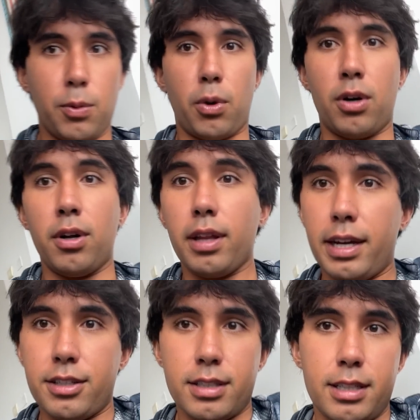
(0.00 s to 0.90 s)
were all
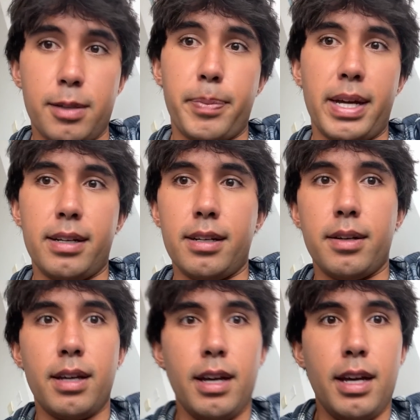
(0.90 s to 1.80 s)
agency dependent,
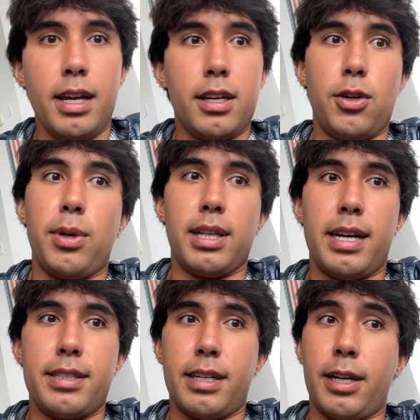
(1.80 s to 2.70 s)

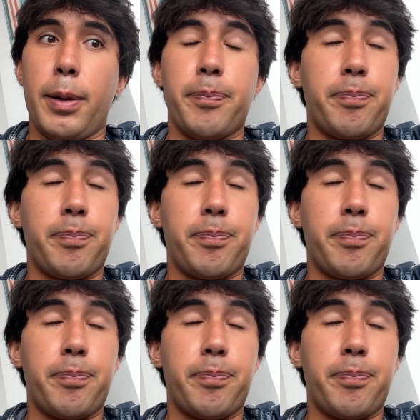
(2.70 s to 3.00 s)
utilizing